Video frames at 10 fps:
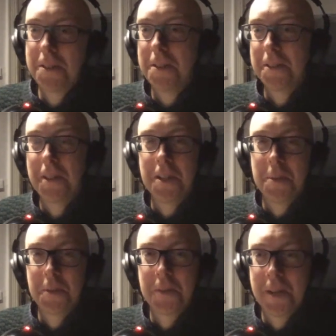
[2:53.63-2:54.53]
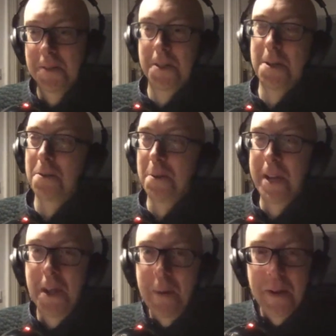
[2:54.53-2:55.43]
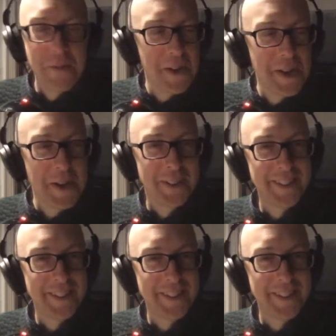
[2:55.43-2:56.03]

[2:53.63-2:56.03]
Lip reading: because I know Australia is going through a heat wave right now.